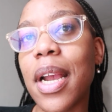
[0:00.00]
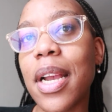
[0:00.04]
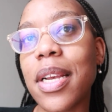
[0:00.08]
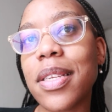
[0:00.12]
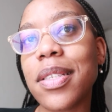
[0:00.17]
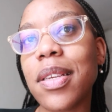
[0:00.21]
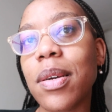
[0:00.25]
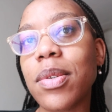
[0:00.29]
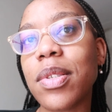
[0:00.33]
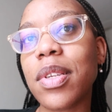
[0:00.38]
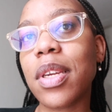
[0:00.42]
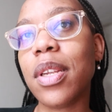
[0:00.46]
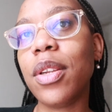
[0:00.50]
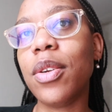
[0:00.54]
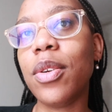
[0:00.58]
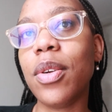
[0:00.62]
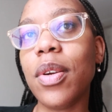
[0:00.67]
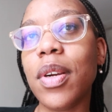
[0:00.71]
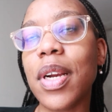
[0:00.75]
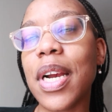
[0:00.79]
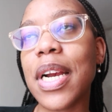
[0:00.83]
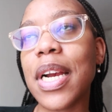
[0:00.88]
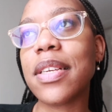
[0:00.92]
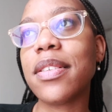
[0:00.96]
as I was
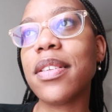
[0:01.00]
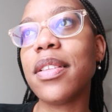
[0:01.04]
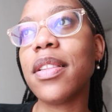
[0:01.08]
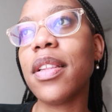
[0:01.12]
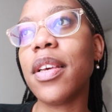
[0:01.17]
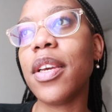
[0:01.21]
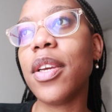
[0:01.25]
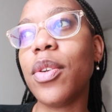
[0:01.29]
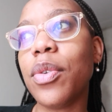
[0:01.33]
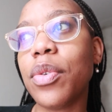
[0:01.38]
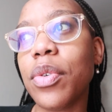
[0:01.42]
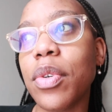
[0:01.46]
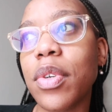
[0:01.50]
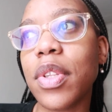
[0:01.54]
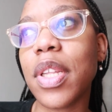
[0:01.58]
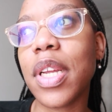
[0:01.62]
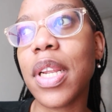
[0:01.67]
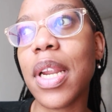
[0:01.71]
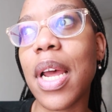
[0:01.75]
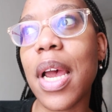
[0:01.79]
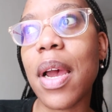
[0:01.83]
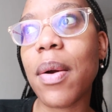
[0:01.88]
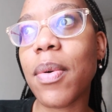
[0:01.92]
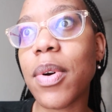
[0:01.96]
telling you guys in the intro,
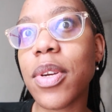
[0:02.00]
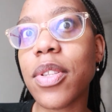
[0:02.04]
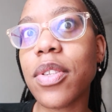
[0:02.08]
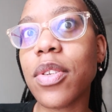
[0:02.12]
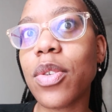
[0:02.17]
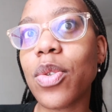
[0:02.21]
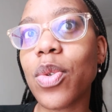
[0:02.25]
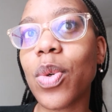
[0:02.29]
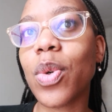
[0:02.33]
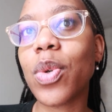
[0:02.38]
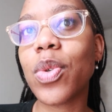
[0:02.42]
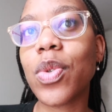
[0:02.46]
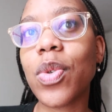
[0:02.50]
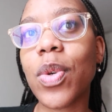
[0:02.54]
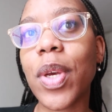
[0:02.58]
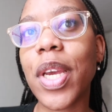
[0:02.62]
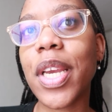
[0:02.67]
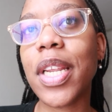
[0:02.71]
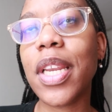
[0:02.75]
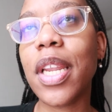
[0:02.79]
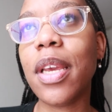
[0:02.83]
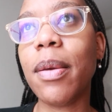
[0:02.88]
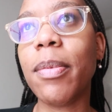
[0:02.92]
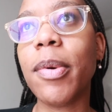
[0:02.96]
that I wanted to go to
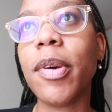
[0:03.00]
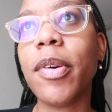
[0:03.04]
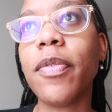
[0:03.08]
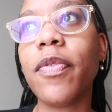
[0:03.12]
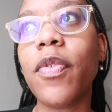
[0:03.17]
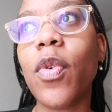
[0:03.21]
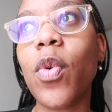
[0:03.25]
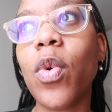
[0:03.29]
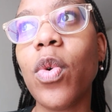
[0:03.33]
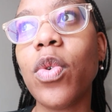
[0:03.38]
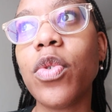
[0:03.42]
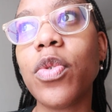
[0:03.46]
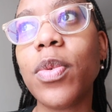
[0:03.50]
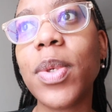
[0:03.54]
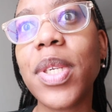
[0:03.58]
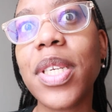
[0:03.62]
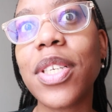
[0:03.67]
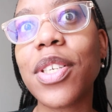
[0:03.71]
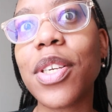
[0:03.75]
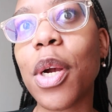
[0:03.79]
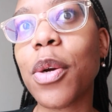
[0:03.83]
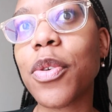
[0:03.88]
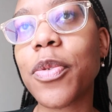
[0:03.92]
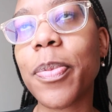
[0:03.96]
Hey Neighbour for
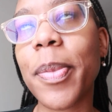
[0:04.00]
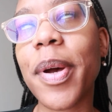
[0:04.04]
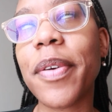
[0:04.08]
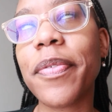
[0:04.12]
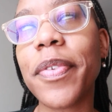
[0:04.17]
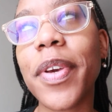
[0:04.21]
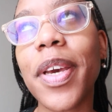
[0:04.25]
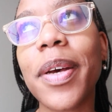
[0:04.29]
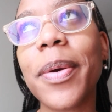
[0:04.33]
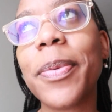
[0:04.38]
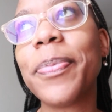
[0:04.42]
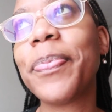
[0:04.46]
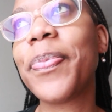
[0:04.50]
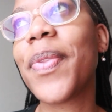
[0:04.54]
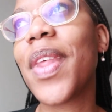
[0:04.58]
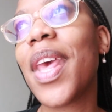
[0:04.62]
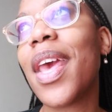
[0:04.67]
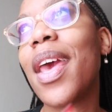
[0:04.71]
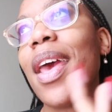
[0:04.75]
Swedish House Mafia.